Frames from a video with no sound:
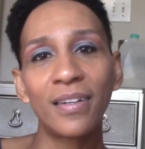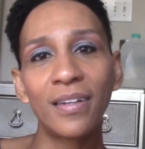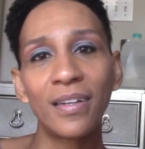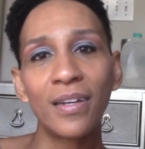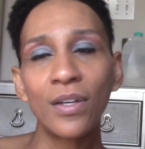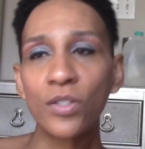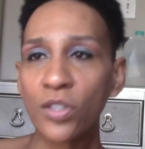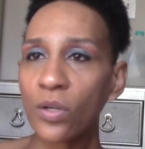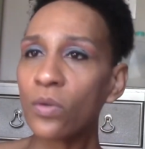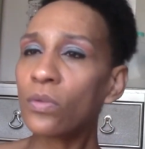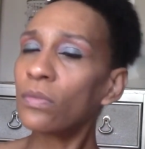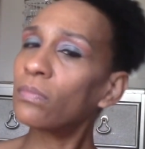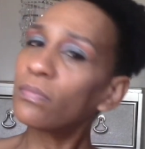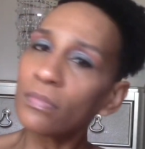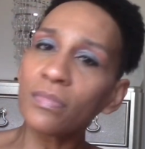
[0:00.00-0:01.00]

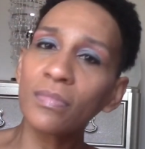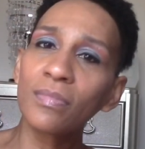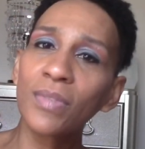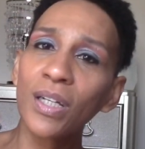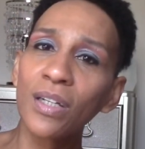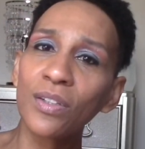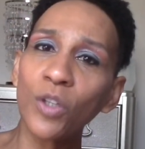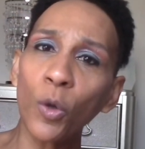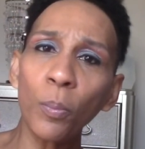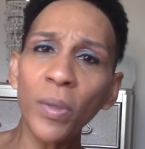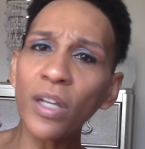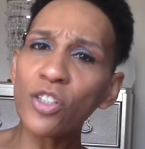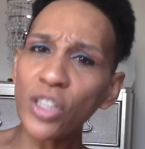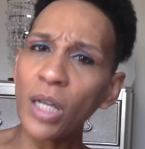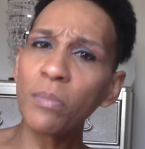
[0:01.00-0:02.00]
So don't
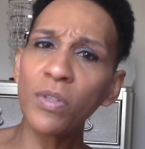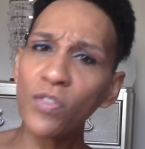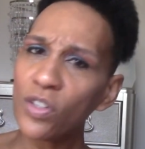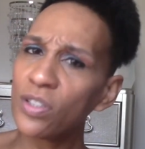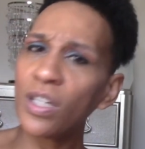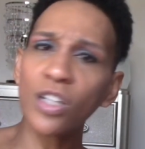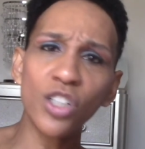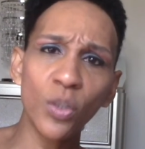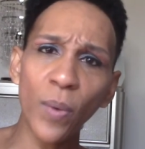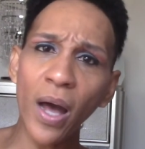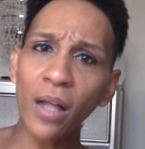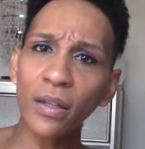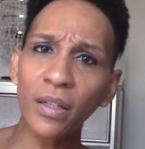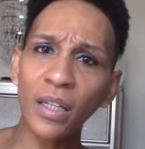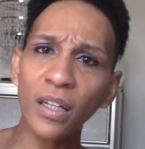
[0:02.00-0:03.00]
be ashamed of your
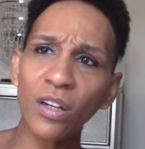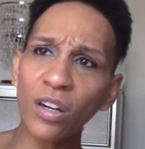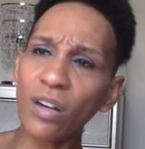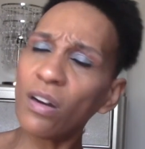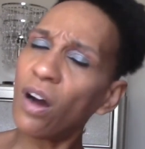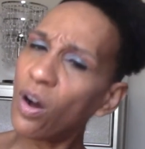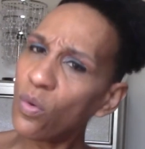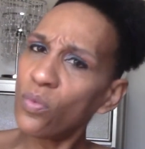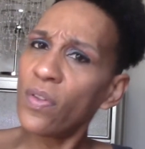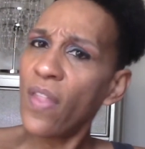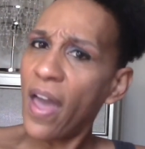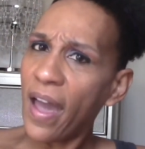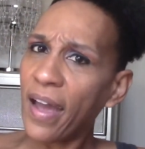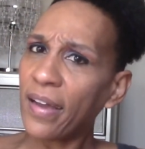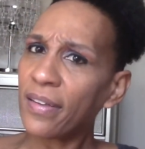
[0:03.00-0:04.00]
sexuality, girl. Own
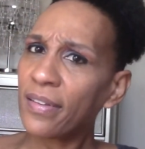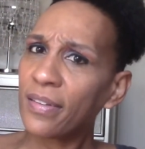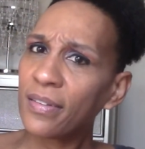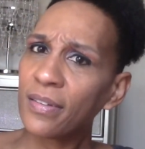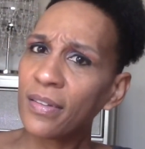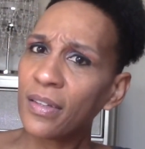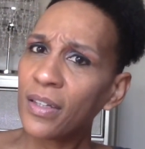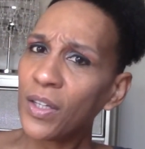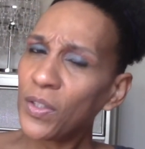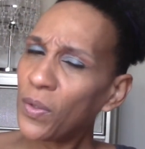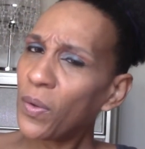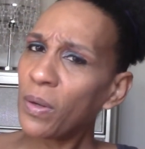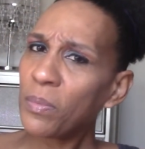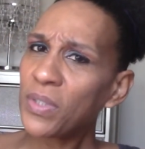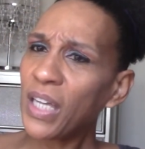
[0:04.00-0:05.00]
that. You know
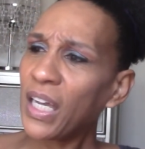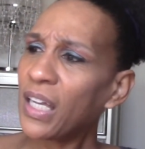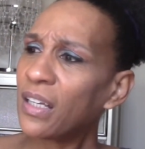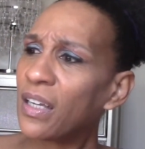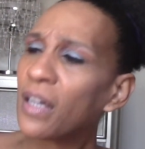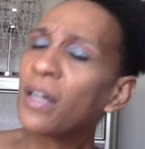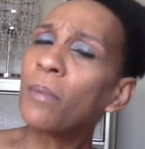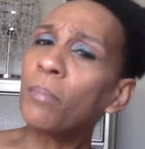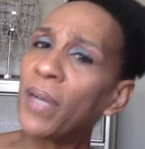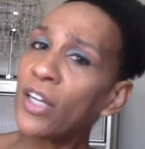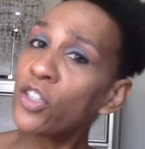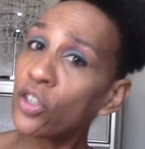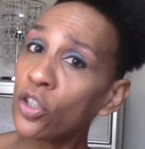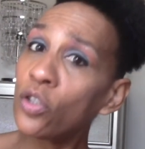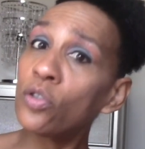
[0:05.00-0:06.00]
what I'm saying? Make
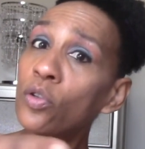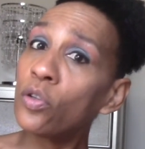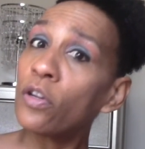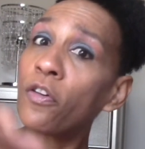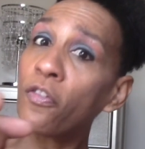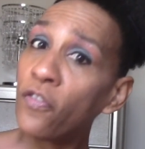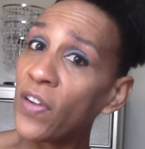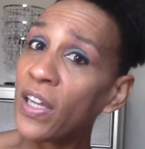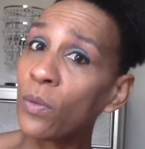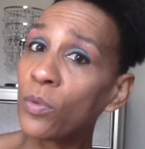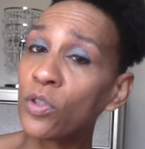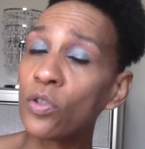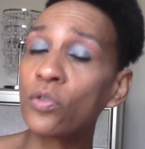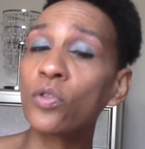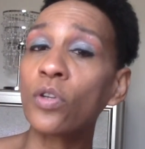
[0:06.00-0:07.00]
sure you do your feet
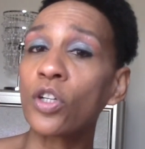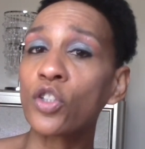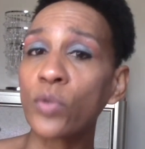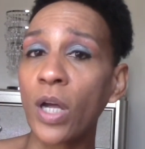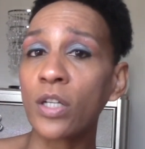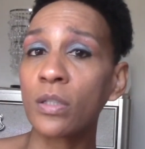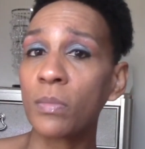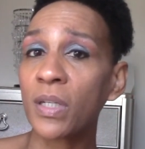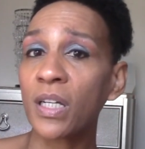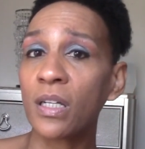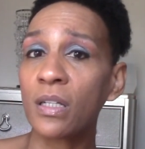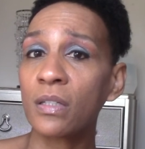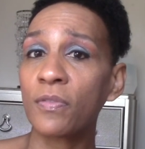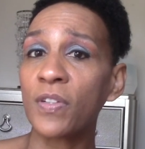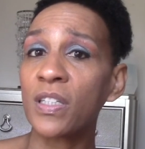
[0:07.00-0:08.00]
when you do your stretching,
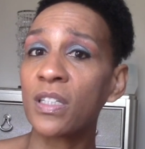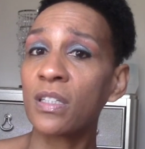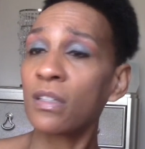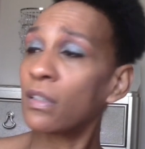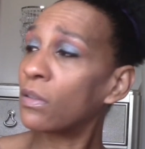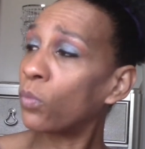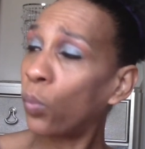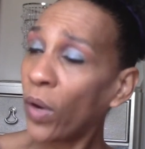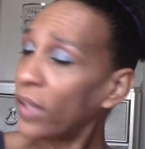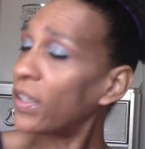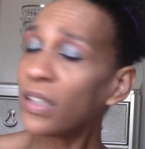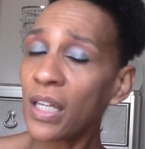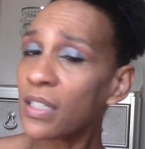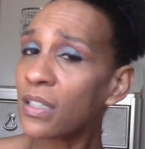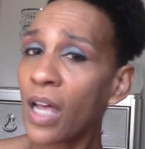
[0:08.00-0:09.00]
because if it's one
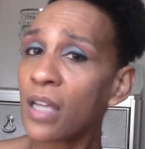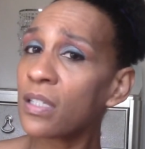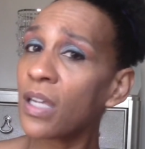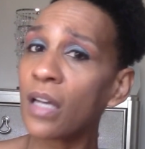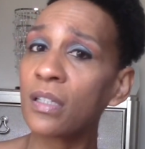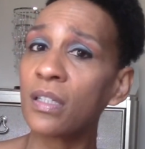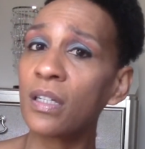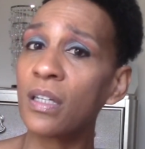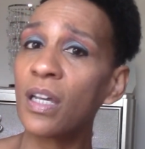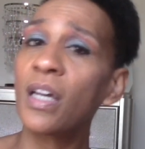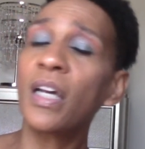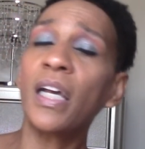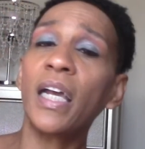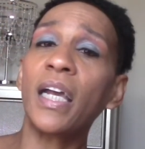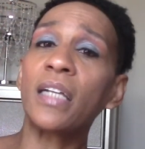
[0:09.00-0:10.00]
thing that's not sexy,
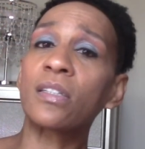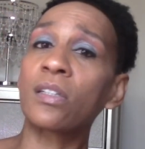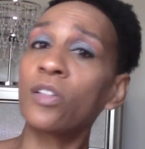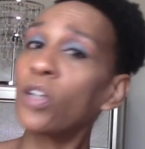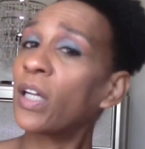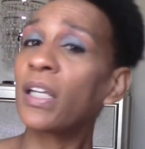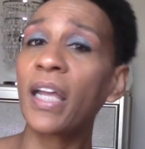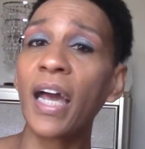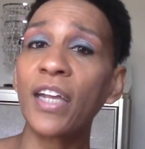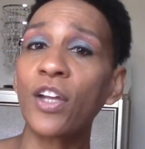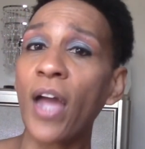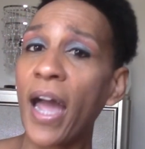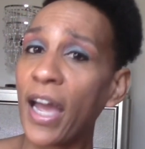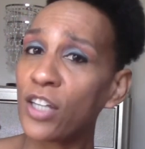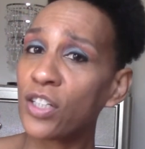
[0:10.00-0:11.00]
it's looking at
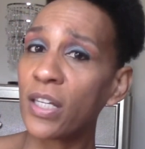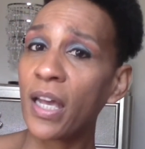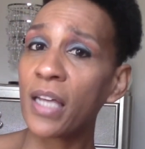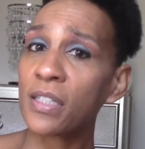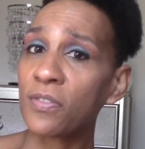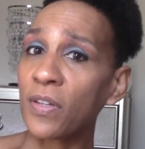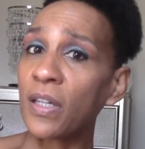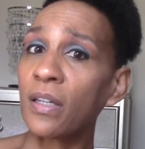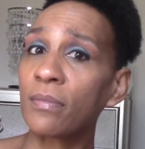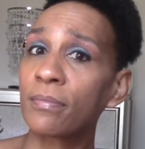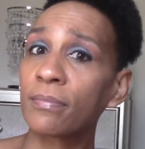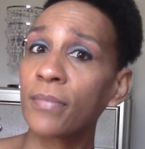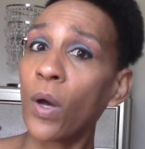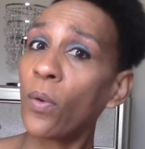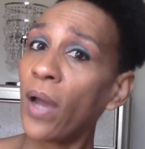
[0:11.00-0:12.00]
your ashy ass feet.
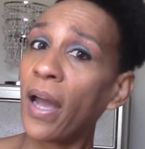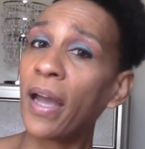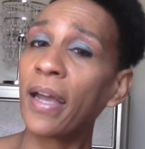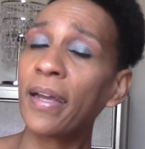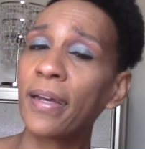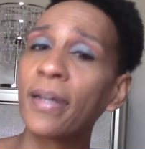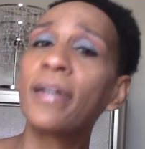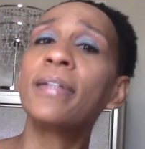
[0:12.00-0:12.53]
Okay?